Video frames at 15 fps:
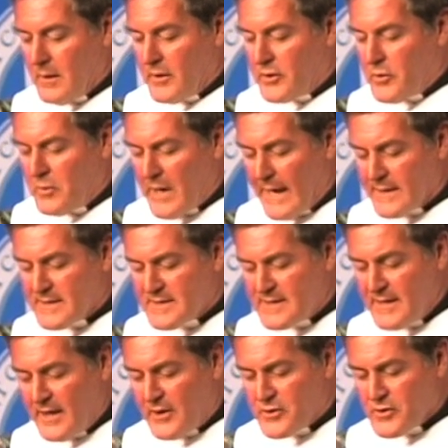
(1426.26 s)
Do not
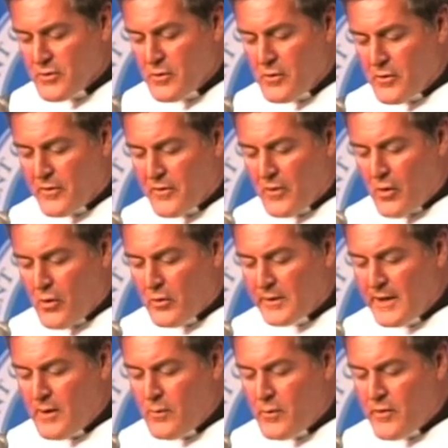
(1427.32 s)
seek truth
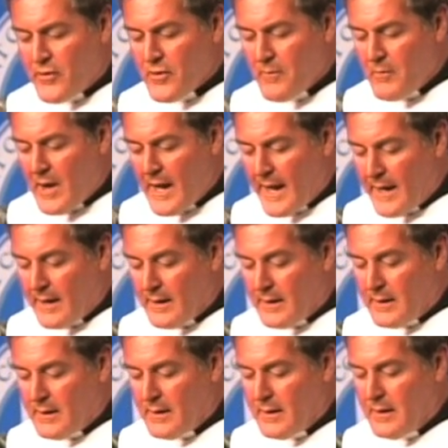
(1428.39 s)
only with your mind,
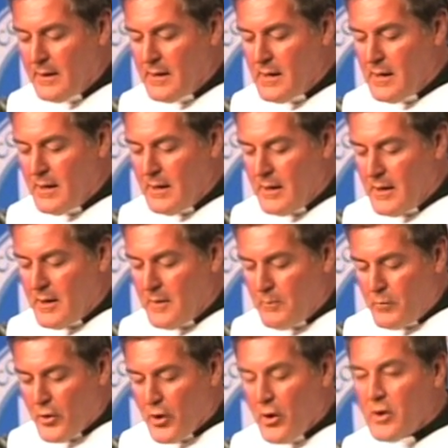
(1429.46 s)

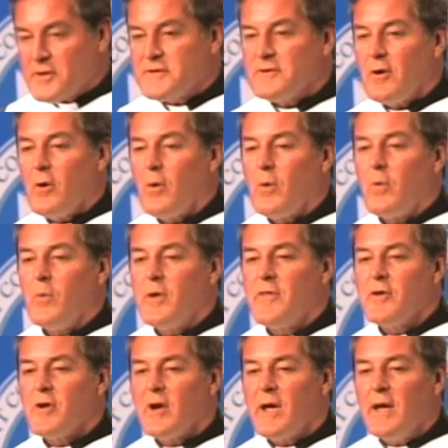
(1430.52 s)
but also with
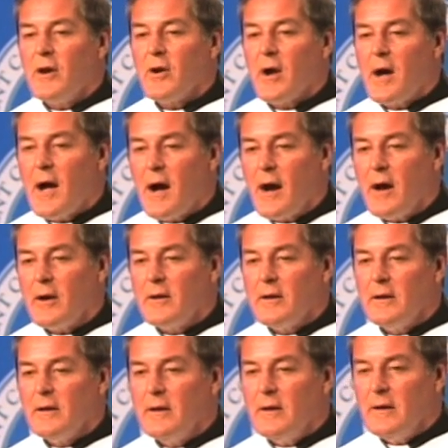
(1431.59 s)
your inner heart
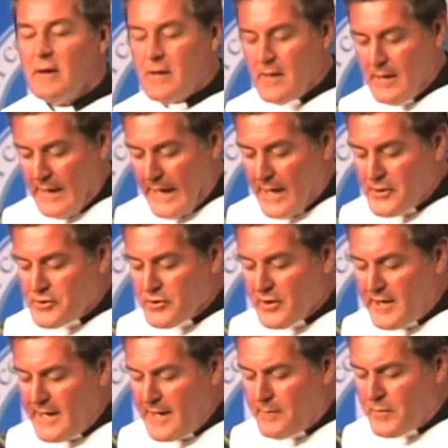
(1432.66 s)
and your
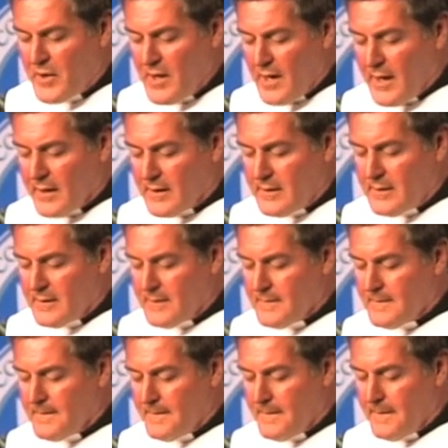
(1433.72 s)
deep gut.
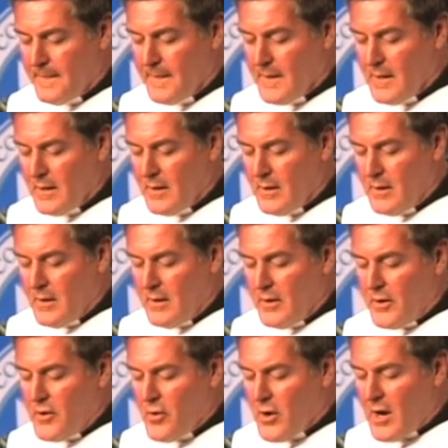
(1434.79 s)

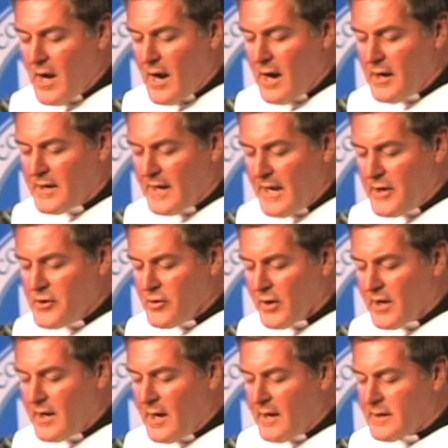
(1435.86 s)
Your heart and your
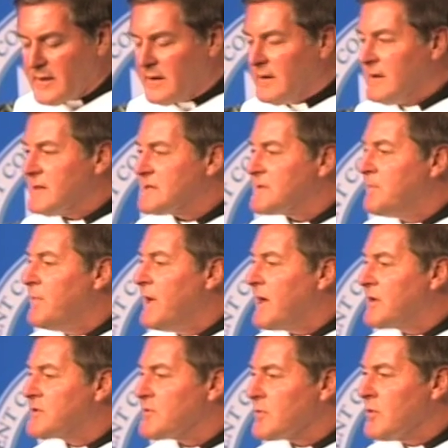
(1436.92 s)
gut
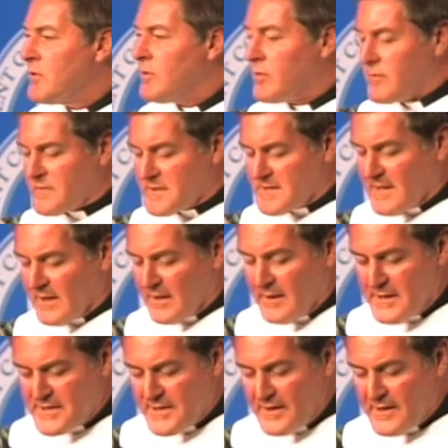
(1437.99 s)
speak truths.
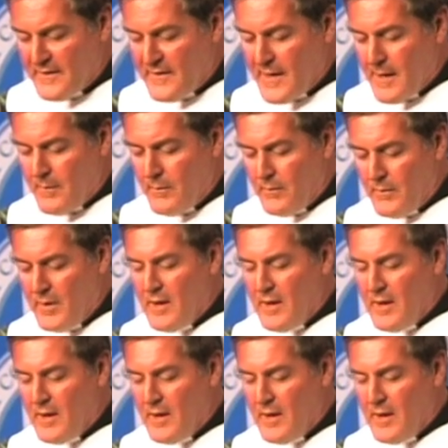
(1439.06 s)
Listen to them.